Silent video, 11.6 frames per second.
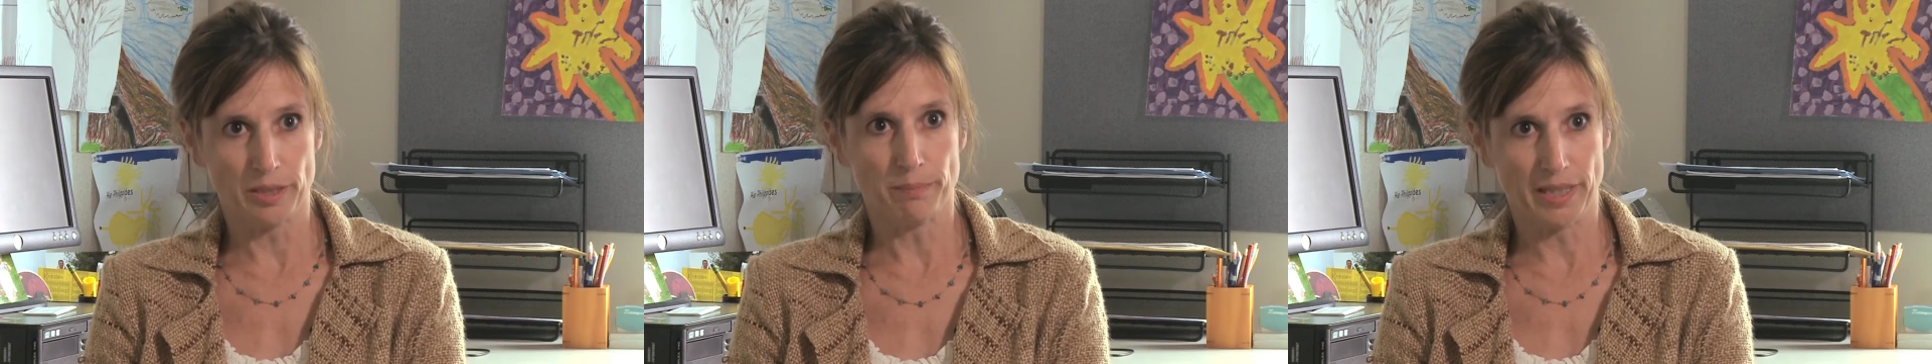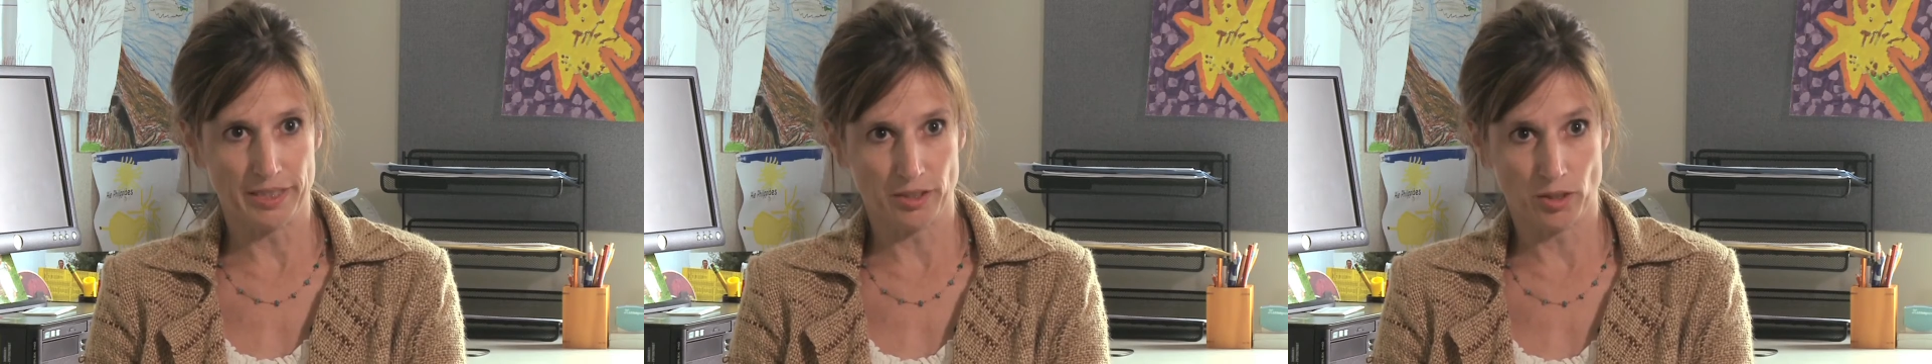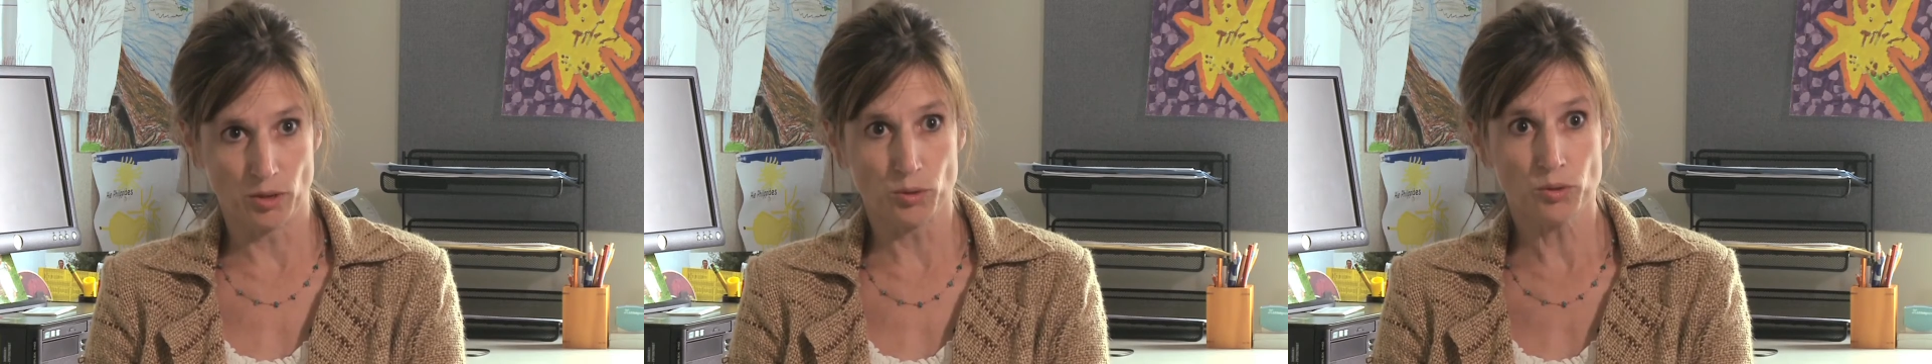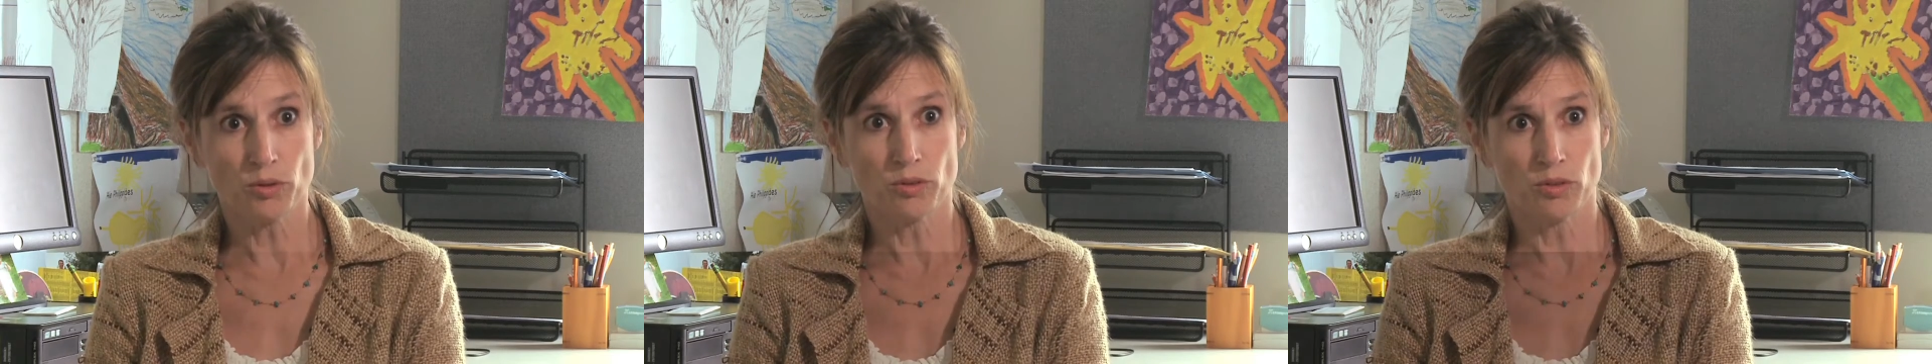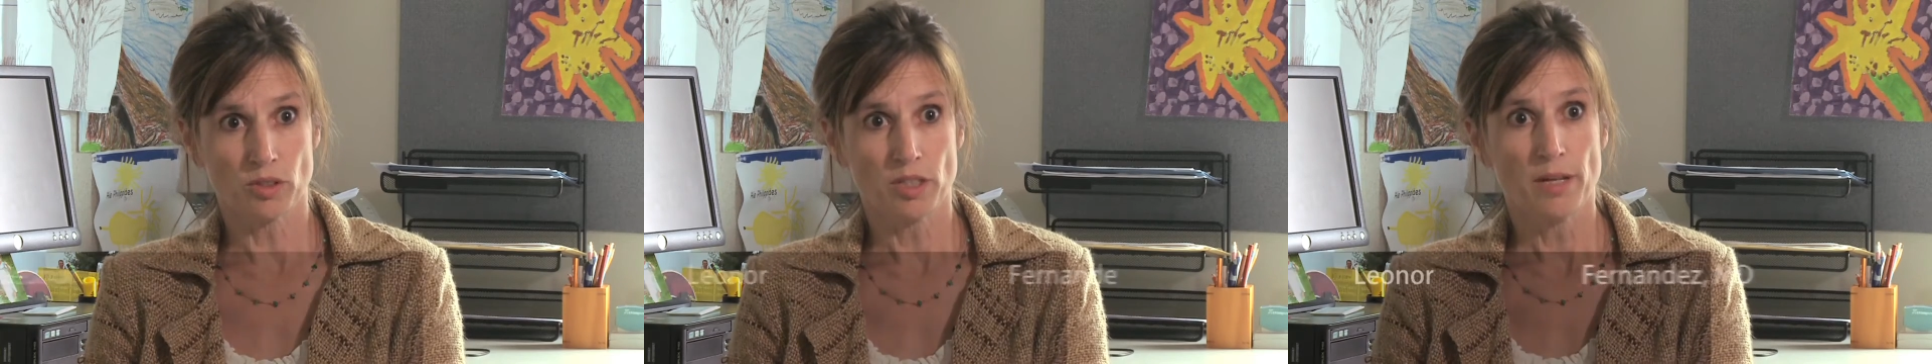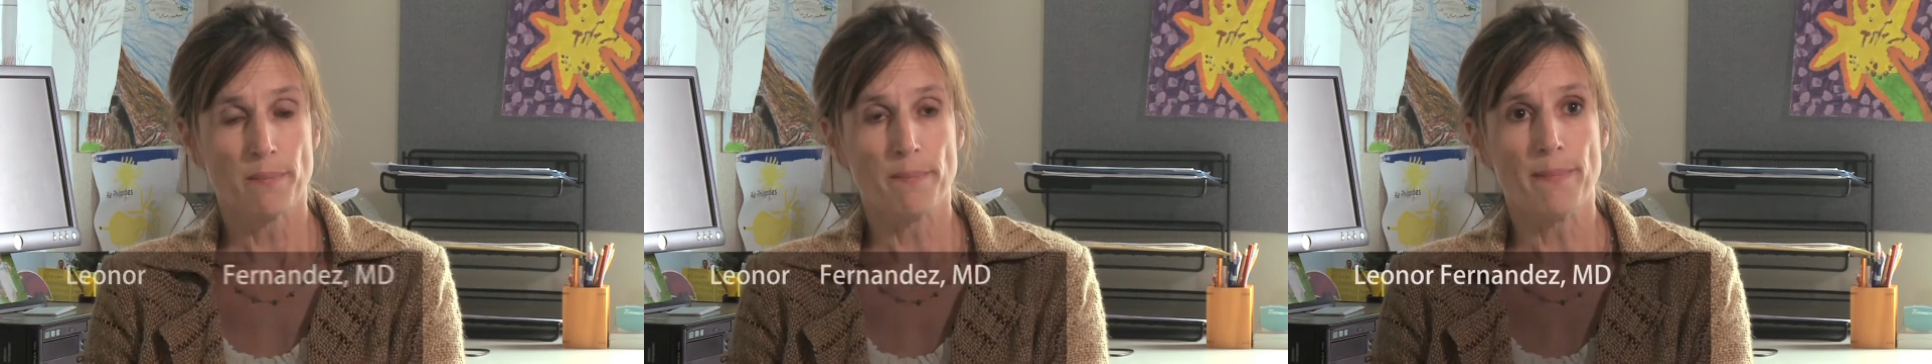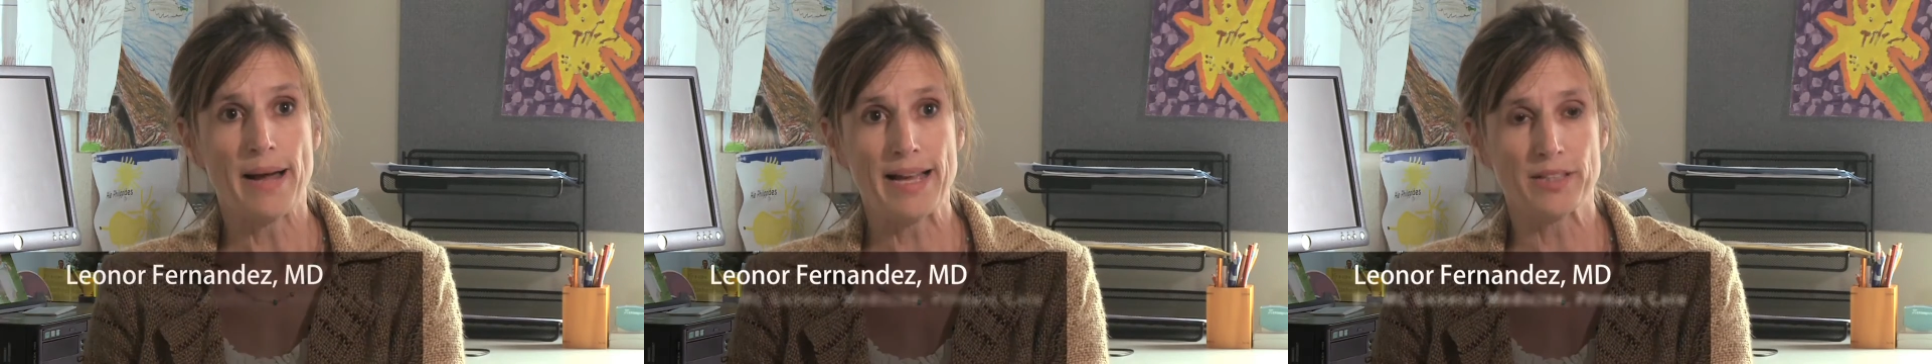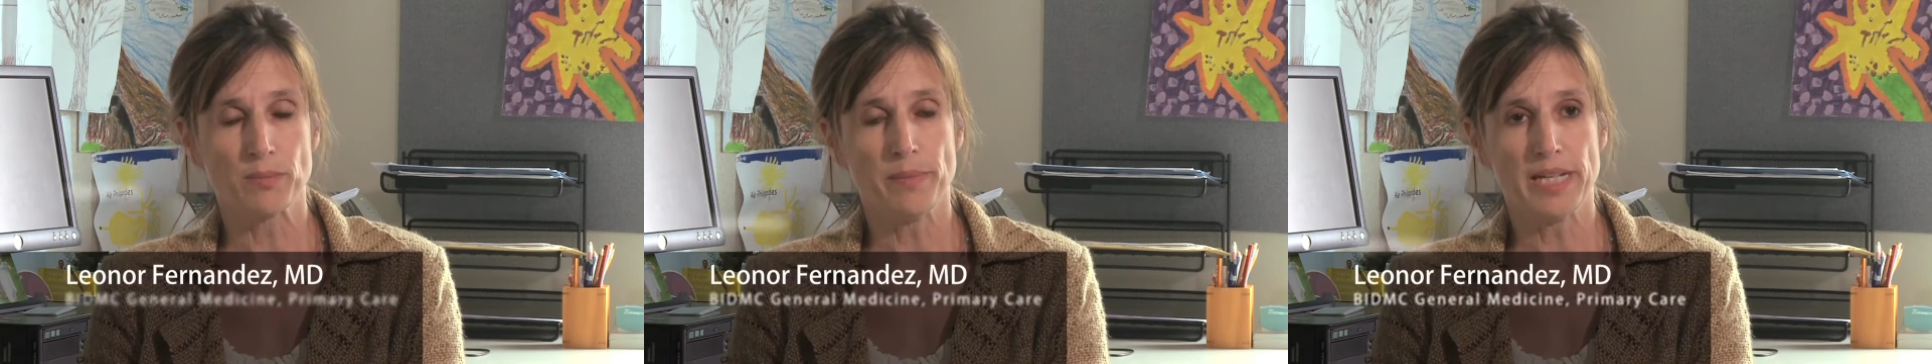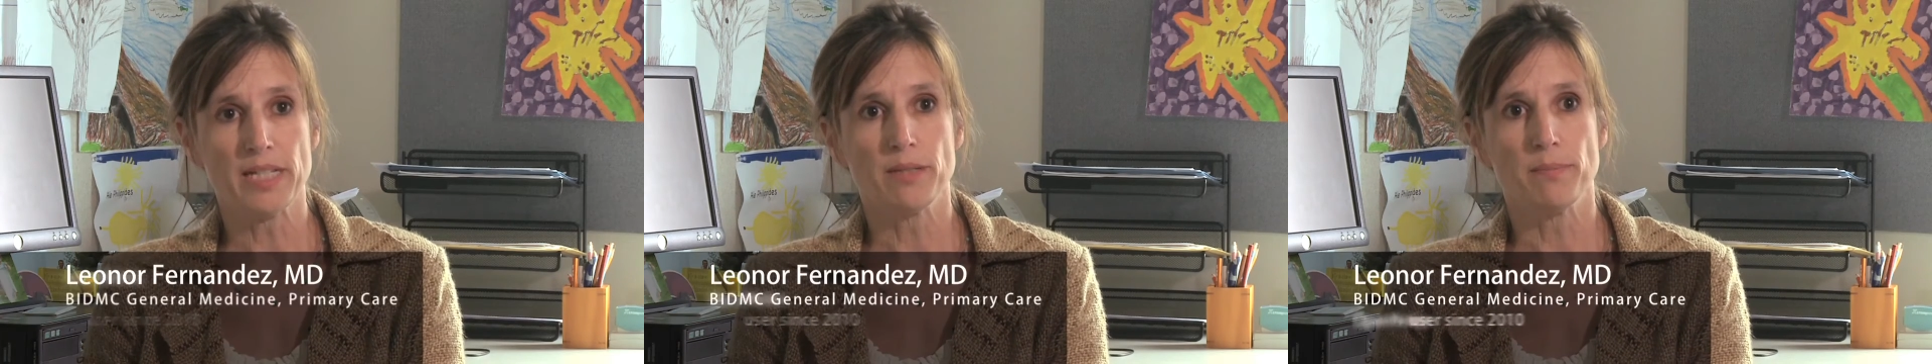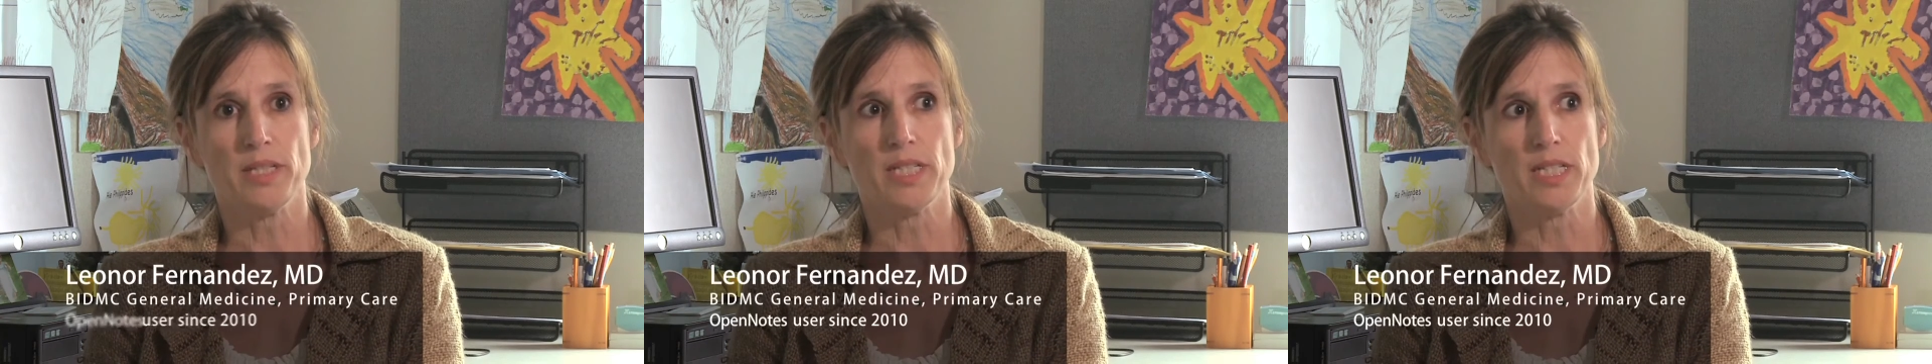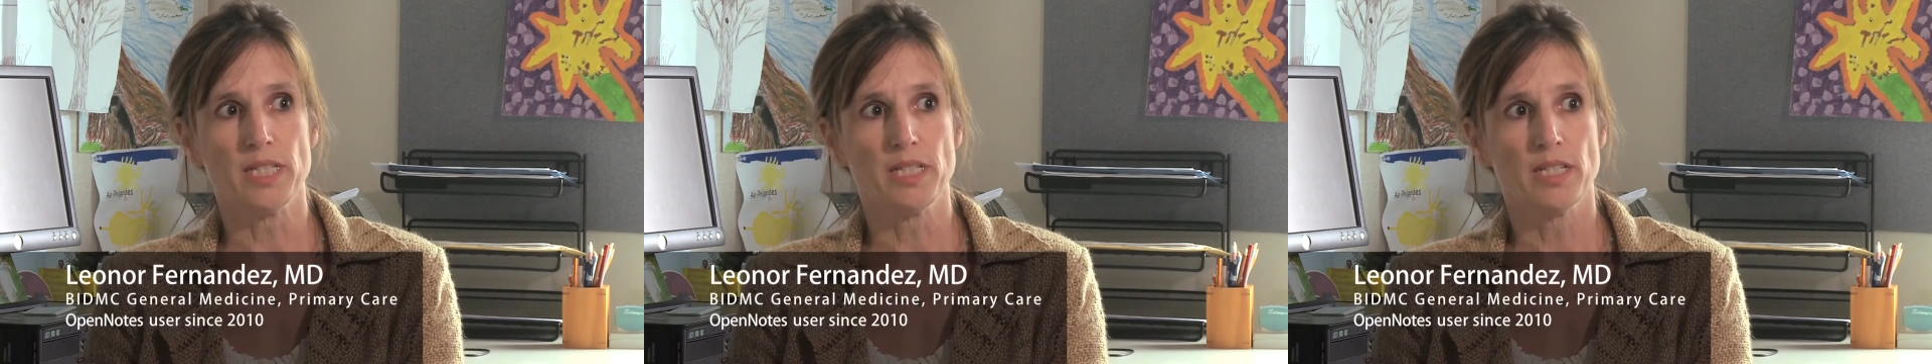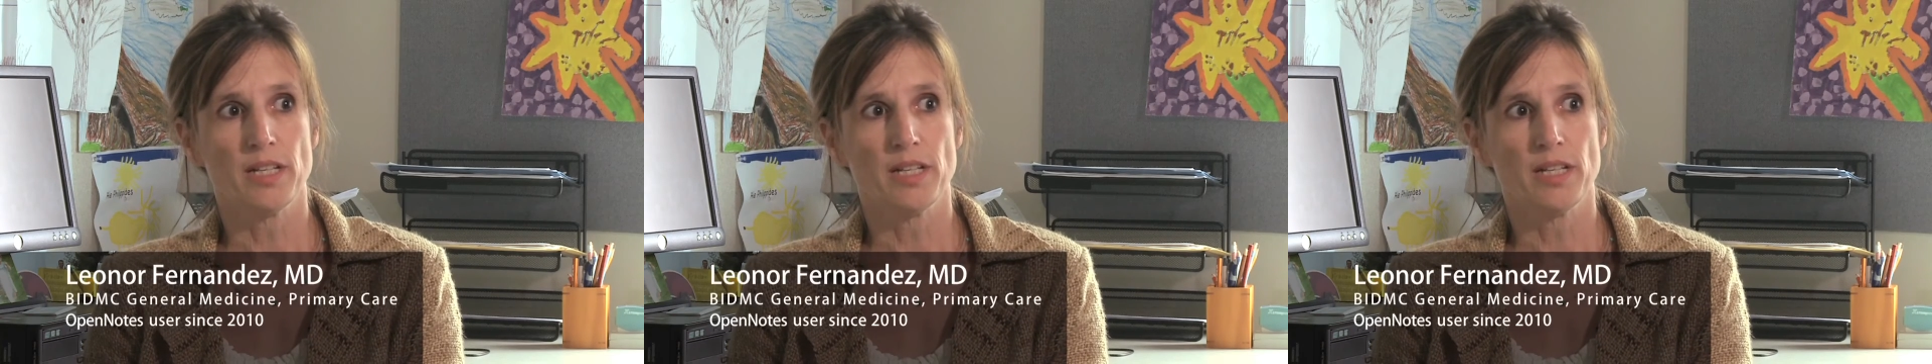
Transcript: my notes has made me